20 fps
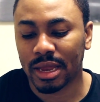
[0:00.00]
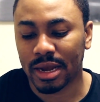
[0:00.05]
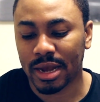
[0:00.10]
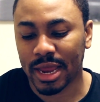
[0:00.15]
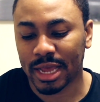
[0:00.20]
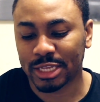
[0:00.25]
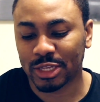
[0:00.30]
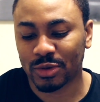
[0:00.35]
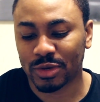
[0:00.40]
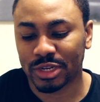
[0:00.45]

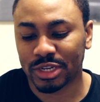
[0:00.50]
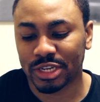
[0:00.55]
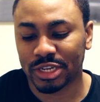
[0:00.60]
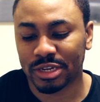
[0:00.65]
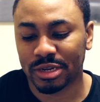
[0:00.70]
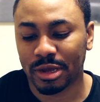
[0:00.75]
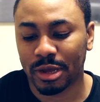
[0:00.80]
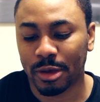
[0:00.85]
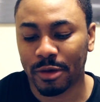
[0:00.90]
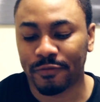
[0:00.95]
Next
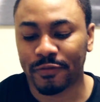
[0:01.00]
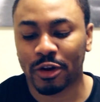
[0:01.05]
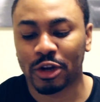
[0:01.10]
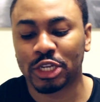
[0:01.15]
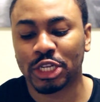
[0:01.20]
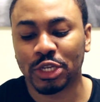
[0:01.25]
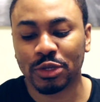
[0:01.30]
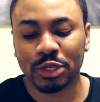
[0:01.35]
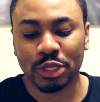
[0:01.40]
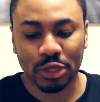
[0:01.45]
question.
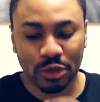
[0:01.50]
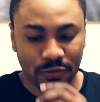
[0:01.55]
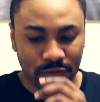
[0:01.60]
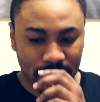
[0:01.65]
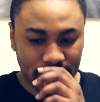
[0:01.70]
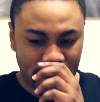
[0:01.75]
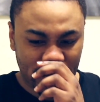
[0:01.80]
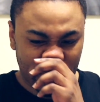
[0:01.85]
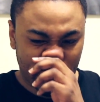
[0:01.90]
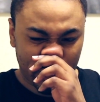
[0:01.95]
First YouTube
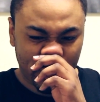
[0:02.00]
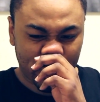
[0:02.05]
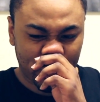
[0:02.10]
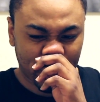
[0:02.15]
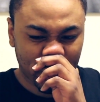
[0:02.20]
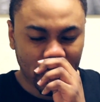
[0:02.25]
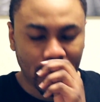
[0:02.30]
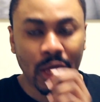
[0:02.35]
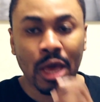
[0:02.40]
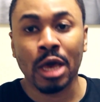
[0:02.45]
video.
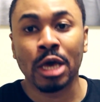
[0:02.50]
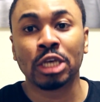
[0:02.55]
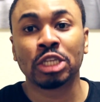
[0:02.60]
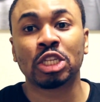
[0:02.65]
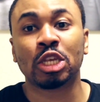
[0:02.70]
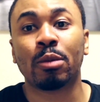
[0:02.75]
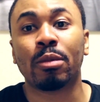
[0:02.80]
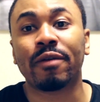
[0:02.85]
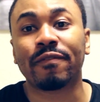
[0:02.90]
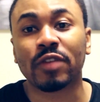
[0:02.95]

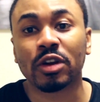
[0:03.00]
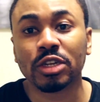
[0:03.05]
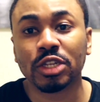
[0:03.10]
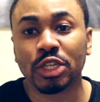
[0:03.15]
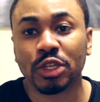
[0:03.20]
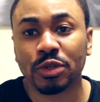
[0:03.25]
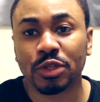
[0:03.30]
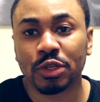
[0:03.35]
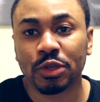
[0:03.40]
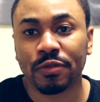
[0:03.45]
So my
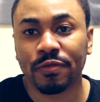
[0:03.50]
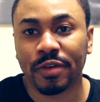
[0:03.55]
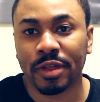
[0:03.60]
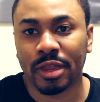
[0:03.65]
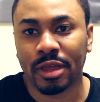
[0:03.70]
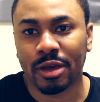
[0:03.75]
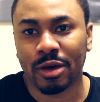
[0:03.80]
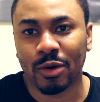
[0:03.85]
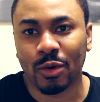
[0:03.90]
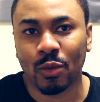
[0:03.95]
first YouTube
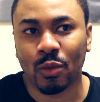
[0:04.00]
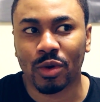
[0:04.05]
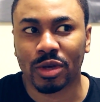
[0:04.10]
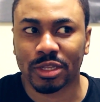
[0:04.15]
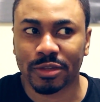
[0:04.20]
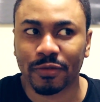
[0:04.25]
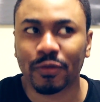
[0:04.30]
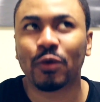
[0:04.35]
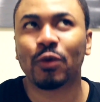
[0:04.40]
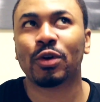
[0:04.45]
video
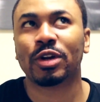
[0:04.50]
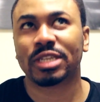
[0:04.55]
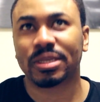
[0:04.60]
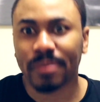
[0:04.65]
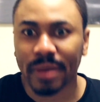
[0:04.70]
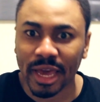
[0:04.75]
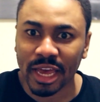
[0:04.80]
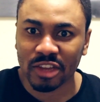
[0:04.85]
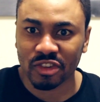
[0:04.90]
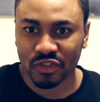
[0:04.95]
was of course
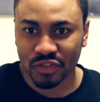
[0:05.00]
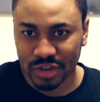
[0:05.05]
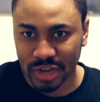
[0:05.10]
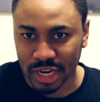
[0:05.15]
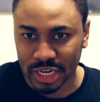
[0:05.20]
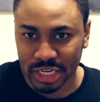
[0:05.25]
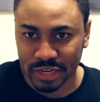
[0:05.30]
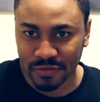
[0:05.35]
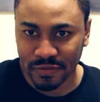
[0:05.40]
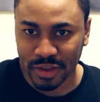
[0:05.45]
my
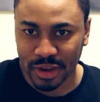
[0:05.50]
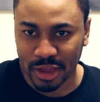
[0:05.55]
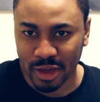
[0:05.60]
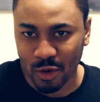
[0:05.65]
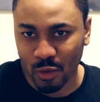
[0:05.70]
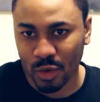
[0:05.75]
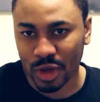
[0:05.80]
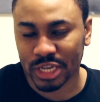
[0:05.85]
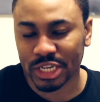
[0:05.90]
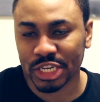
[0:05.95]
introduction
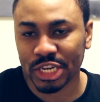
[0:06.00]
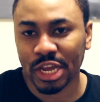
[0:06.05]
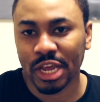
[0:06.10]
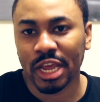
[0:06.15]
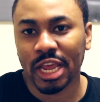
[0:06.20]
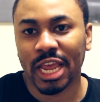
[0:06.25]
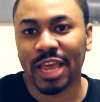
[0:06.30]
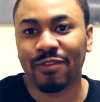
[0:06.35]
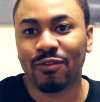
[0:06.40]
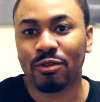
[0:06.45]
video, which
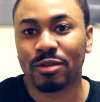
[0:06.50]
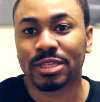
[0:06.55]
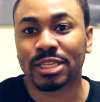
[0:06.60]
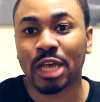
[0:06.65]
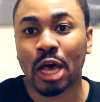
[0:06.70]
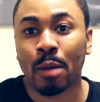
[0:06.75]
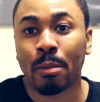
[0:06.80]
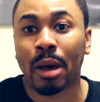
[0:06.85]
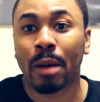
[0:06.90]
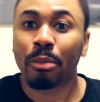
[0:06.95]
if you
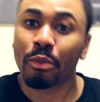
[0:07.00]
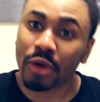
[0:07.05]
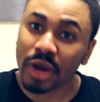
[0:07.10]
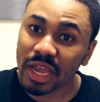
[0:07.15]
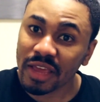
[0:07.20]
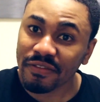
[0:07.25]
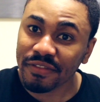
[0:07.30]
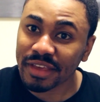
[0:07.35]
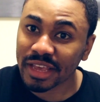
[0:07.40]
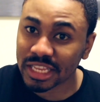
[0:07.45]
saw my
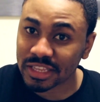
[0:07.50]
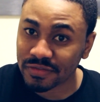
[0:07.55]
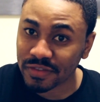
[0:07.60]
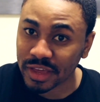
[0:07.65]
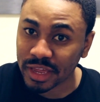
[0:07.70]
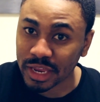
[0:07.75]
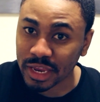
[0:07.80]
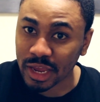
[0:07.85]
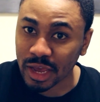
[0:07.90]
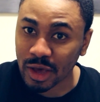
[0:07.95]
previous
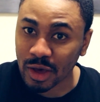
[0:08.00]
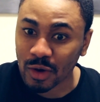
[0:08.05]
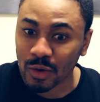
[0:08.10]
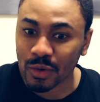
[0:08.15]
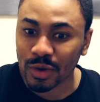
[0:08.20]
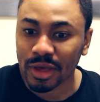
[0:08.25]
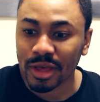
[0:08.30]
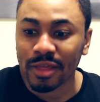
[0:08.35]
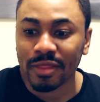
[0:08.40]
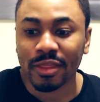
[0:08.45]
video,
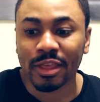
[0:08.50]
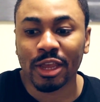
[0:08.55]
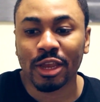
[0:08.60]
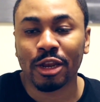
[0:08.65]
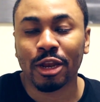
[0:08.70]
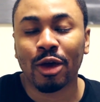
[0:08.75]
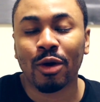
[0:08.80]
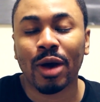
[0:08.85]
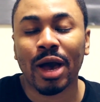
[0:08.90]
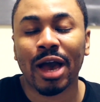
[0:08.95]
then
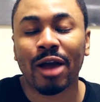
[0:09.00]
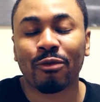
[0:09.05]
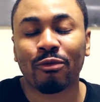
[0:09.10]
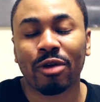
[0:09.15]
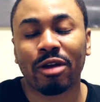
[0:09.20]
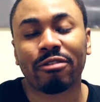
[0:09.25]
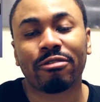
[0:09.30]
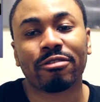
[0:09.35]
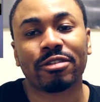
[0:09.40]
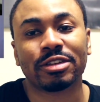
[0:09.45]
you know I
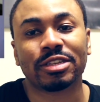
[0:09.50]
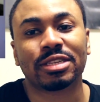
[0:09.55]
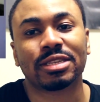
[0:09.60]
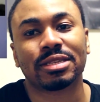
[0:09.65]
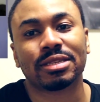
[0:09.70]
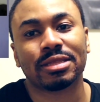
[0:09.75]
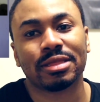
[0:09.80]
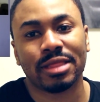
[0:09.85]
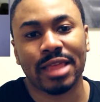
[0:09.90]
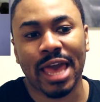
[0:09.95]

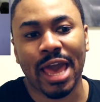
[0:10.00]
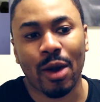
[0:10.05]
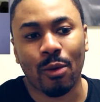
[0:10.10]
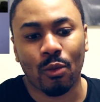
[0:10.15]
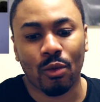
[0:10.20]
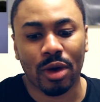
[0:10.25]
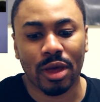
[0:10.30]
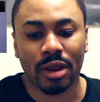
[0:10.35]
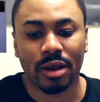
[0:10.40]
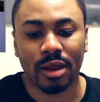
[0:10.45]
referenced that
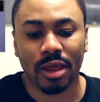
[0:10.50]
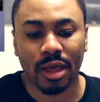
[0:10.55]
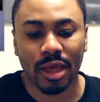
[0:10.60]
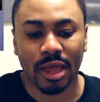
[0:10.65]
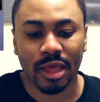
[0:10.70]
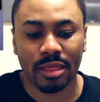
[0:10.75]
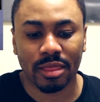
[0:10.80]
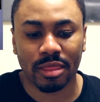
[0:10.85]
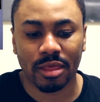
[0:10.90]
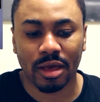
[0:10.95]
one
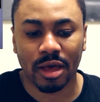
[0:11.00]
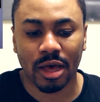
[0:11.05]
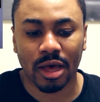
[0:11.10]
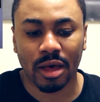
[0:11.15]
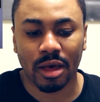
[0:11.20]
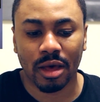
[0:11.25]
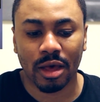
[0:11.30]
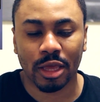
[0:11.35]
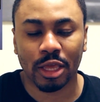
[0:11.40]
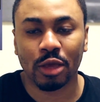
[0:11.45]
in the
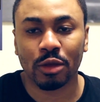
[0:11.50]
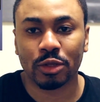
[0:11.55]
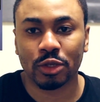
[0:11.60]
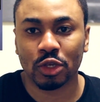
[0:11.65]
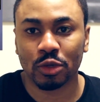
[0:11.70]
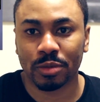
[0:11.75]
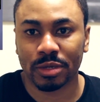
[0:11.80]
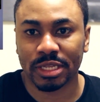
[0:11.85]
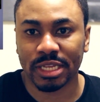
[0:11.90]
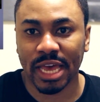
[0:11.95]

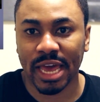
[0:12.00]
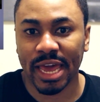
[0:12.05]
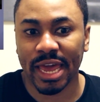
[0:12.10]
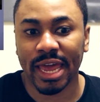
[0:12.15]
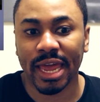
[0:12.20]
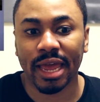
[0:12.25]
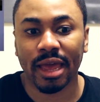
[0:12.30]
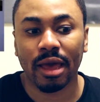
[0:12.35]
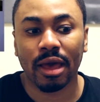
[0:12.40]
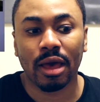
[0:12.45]
YouTuber tag.